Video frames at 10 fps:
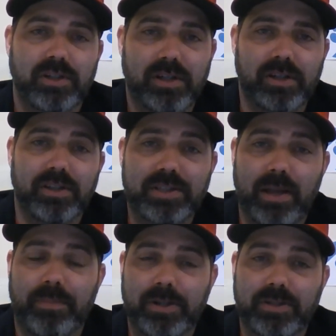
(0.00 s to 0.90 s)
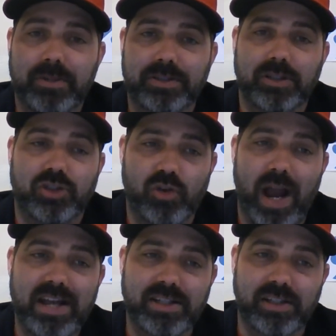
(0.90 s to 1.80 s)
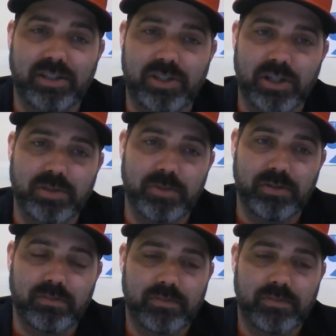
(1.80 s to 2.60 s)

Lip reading: and unless that pitcher makes a drastic adjustment,